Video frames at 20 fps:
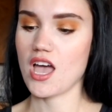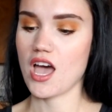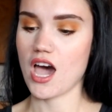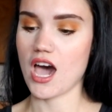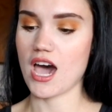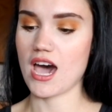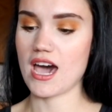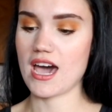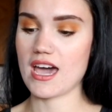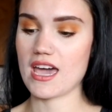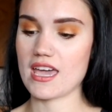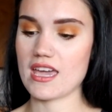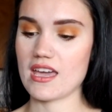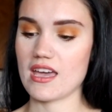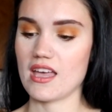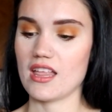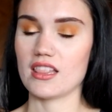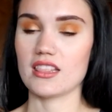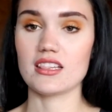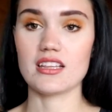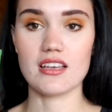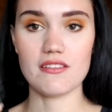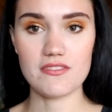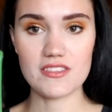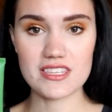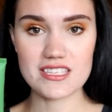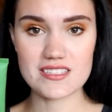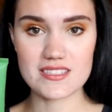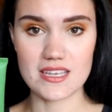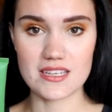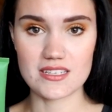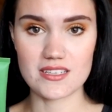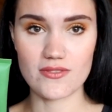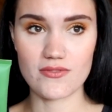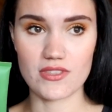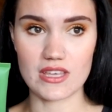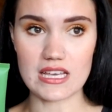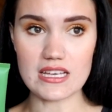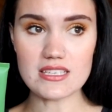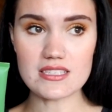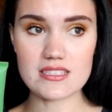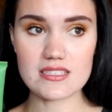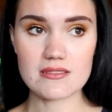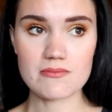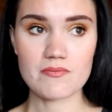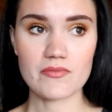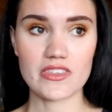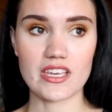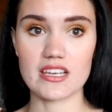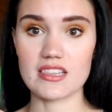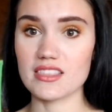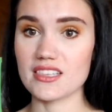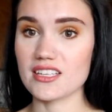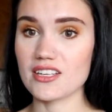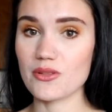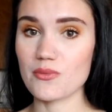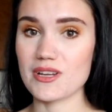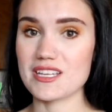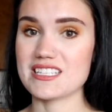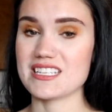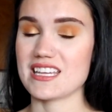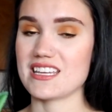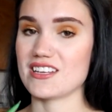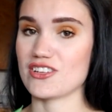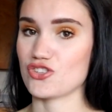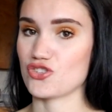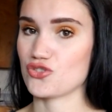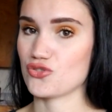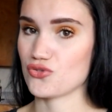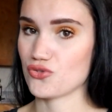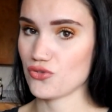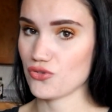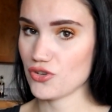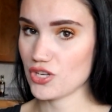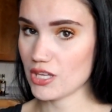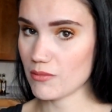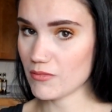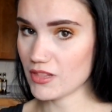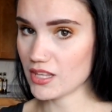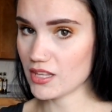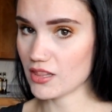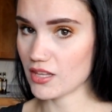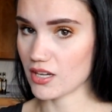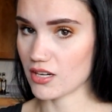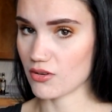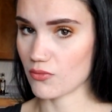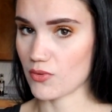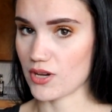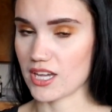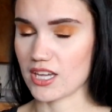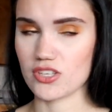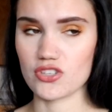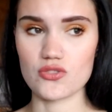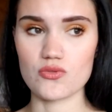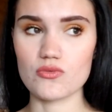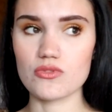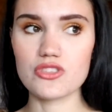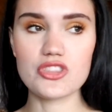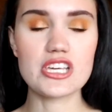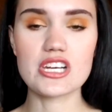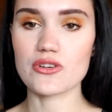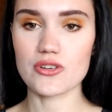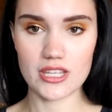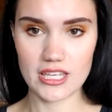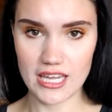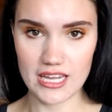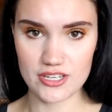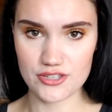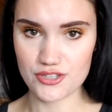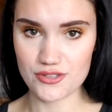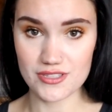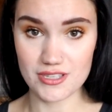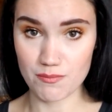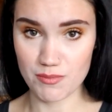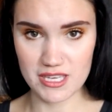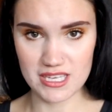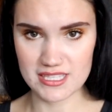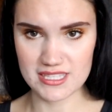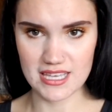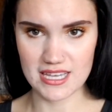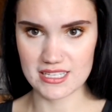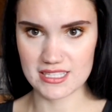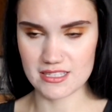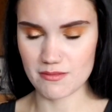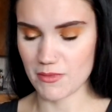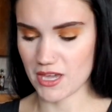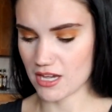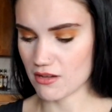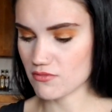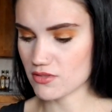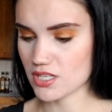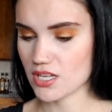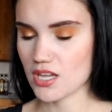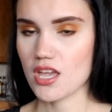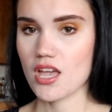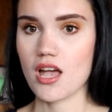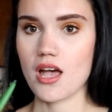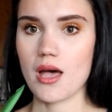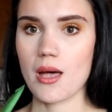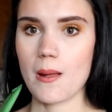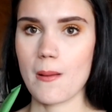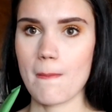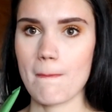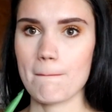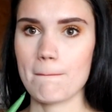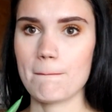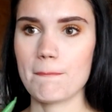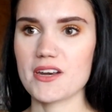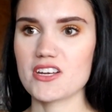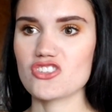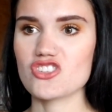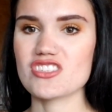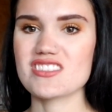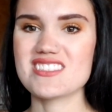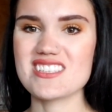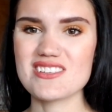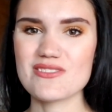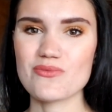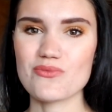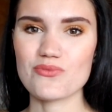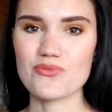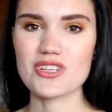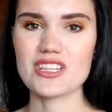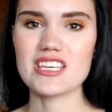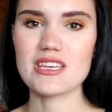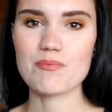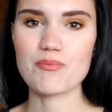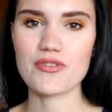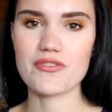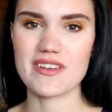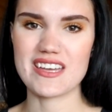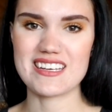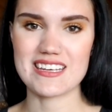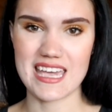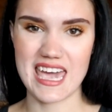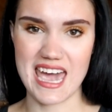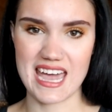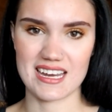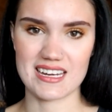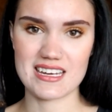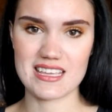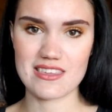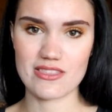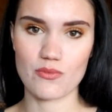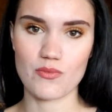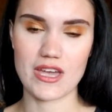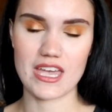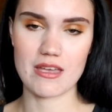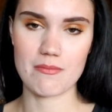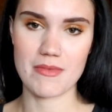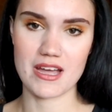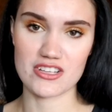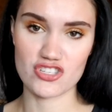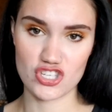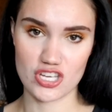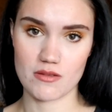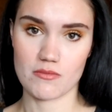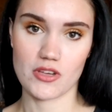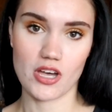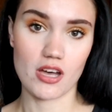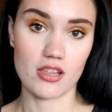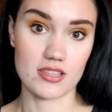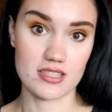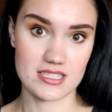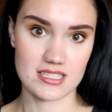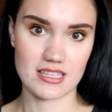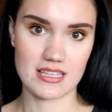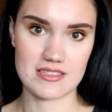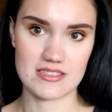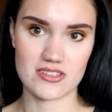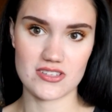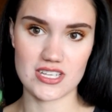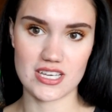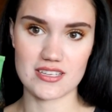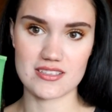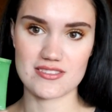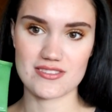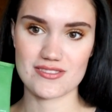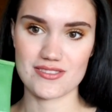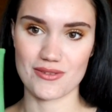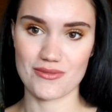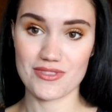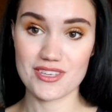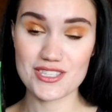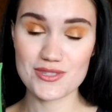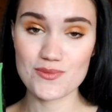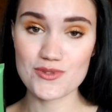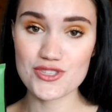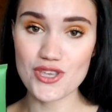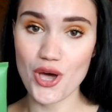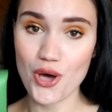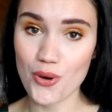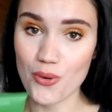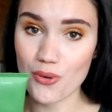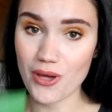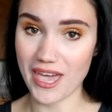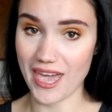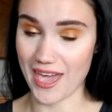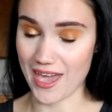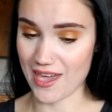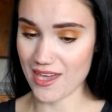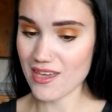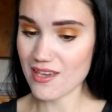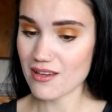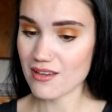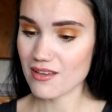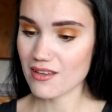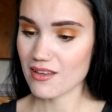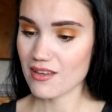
I loved the scent of this. A little went an extremely long way. You literally had to use a pea-sized amount, but it just didn't really prevent acne the way my J.M. Collins cleanser does. So this was okay.